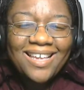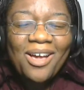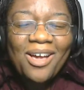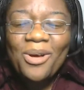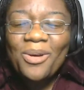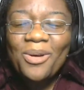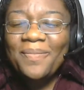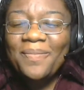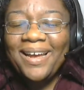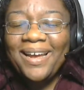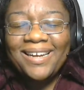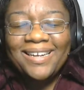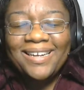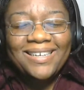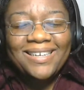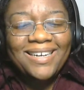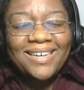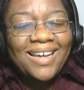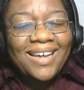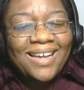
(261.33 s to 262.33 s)
Oh my
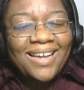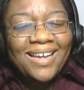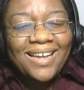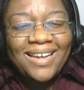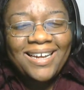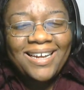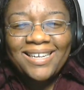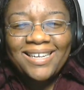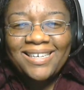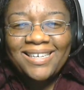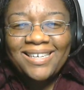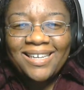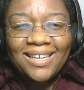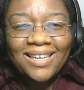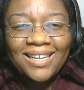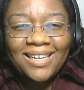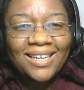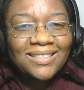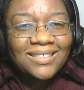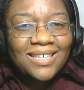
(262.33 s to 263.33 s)
God.
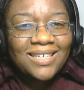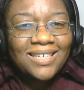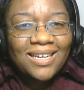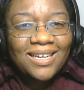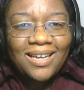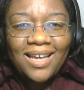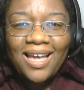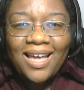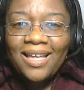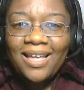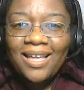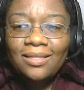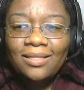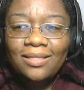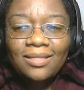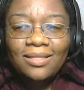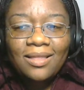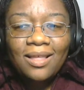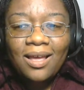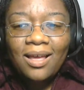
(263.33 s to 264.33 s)
I
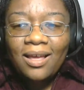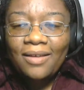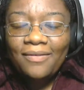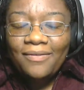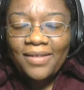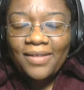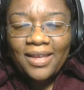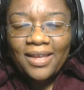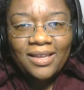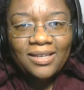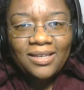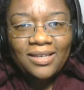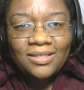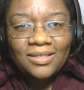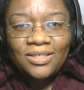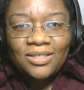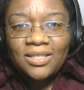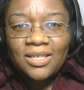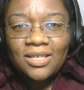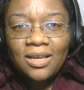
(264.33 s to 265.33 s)
love it.
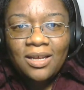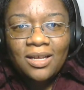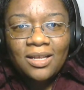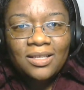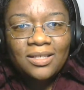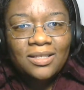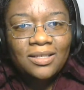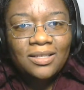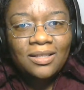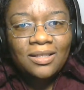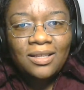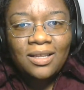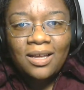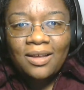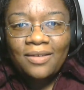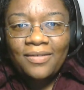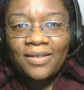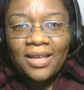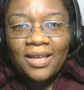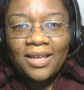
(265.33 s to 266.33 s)
Just yeah.
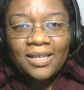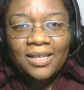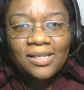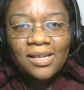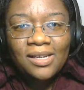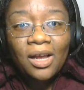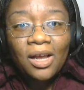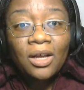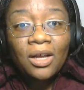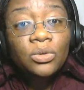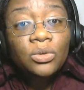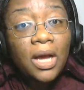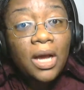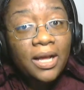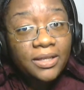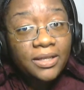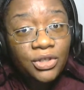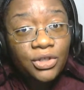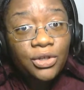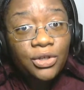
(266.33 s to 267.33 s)
love it.
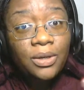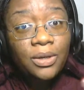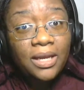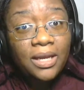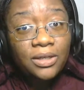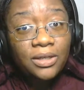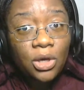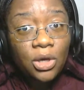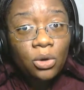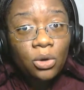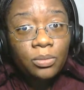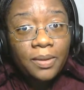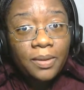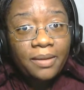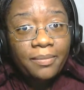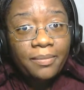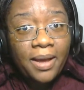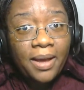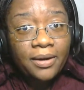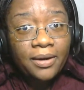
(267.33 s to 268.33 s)
I a student I... Ah. told me
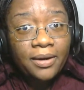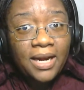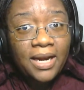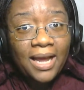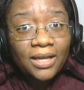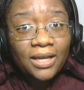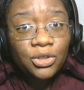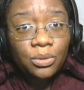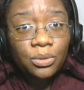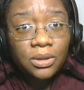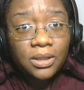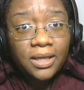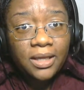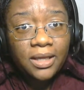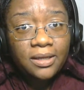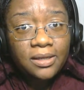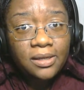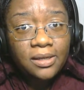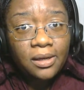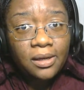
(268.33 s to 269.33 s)
about it
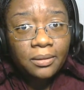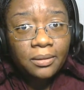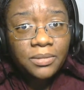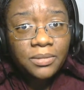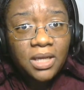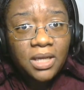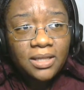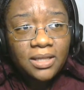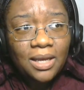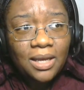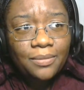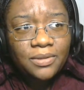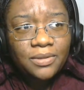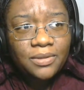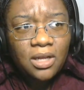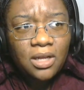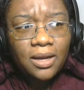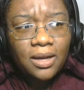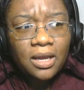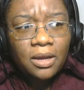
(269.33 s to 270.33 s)
actually because mm-hmm. I was
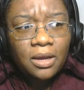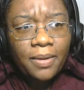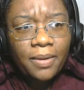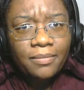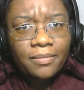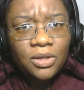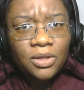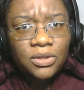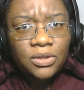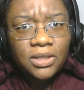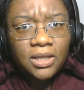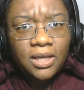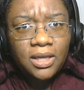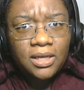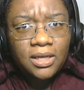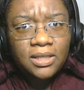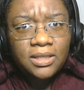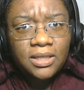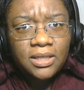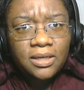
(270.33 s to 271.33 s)
talking about music
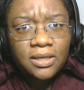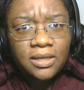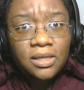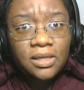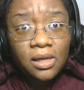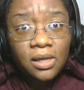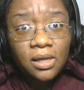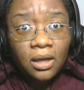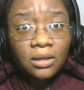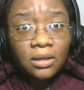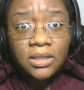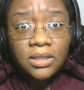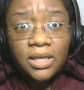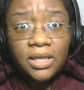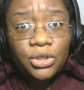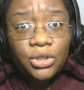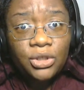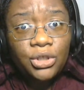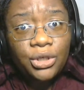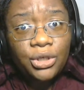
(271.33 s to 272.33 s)
and he said,
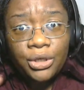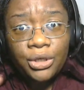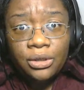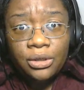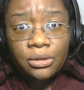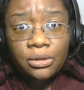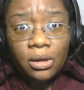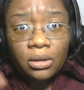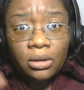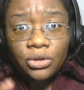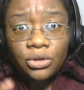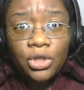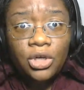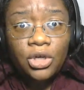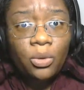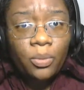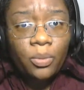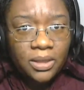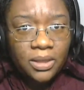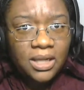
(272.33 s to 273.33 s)
"Teacher, you
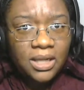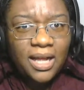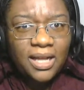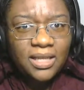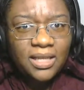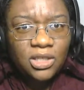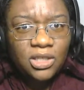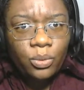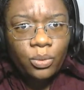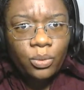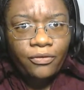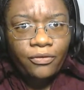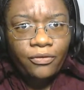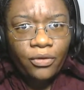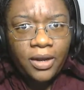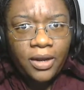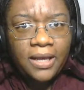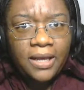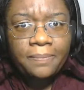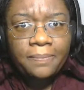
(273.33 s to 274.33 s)
know when the classes were
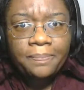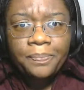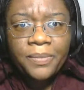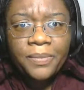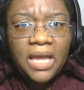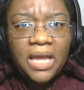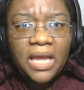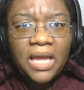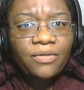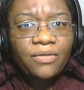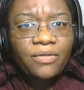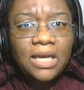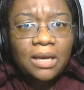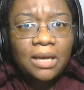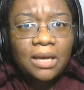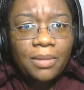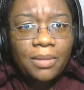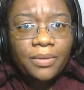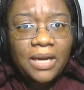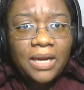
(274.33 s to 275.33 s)
free, every mm-hmm.
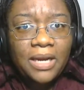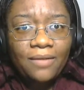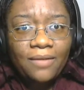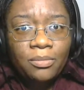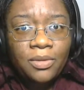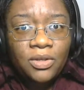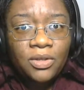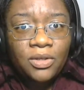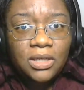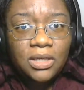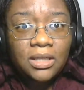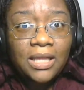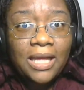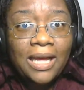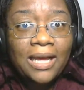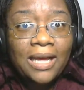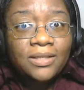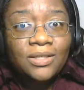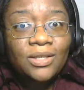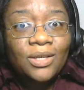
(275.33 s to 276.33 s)
time I would have a music
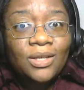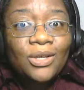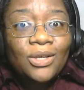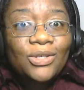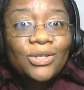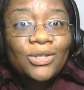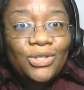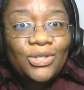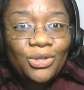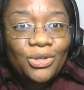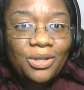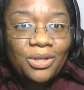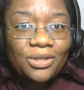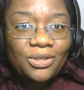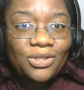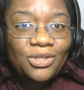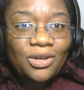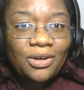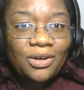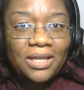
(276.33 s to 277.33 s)
class,
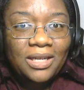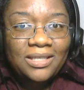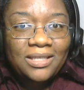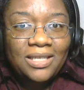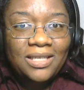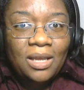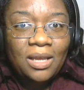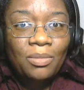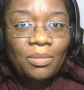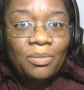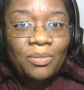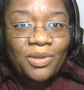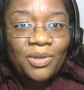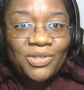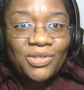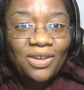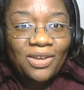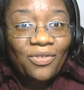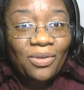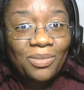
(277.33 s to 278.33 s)
students started sending me
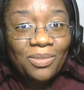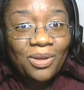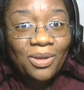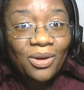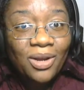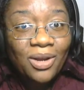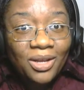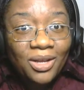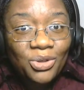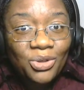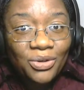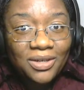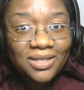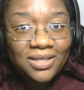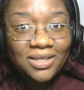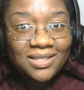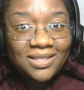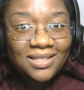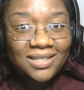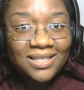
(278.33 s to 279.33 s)
music from their
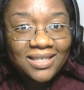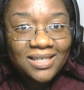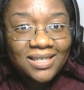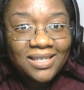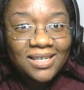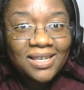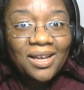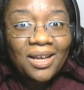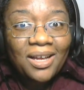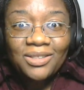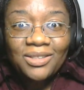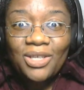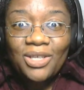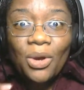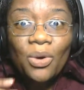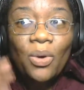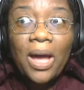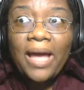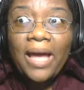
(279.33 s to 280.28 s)
countries." Oh. So ah.